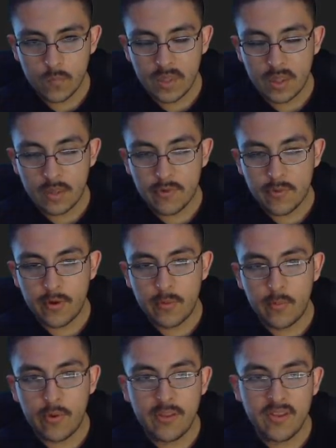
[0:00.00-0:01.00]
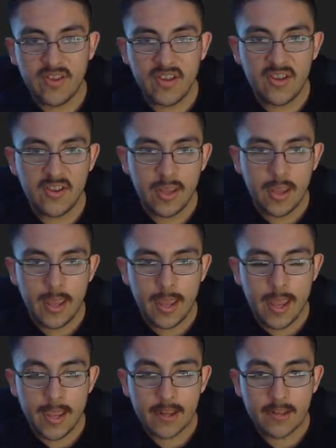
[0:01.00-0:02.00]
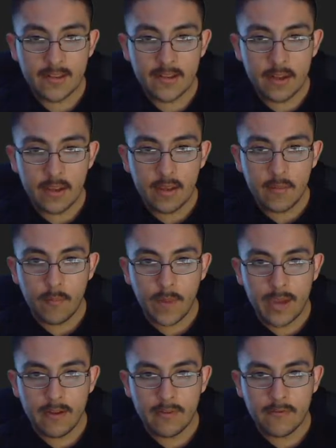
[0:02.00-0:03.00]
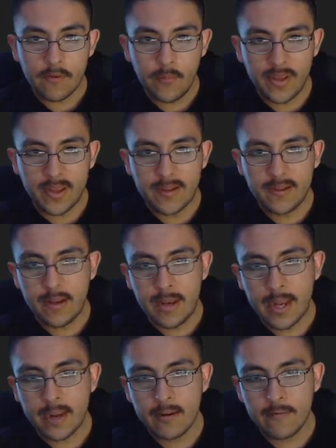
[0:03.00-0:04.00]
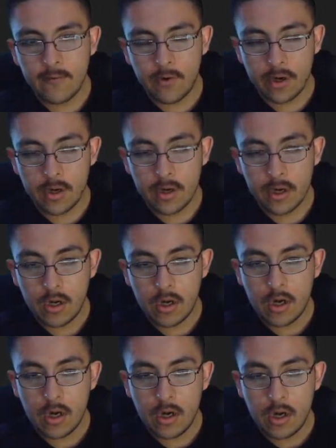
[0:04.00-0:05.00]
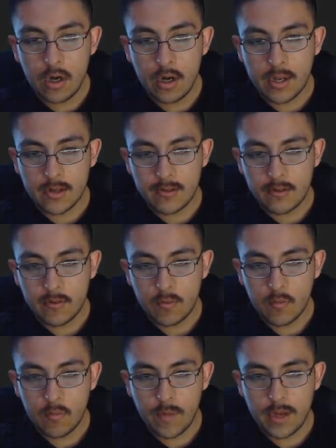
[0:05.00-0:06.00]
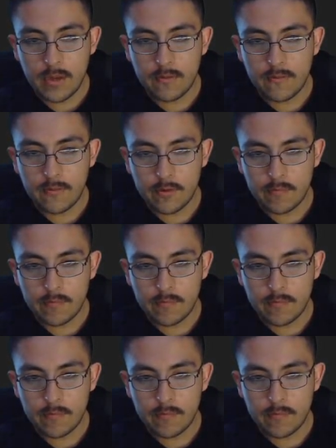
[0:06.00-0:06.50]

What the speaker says: We're going to put a parentheses, x minus 4 because that's a negative 4. X minus 4.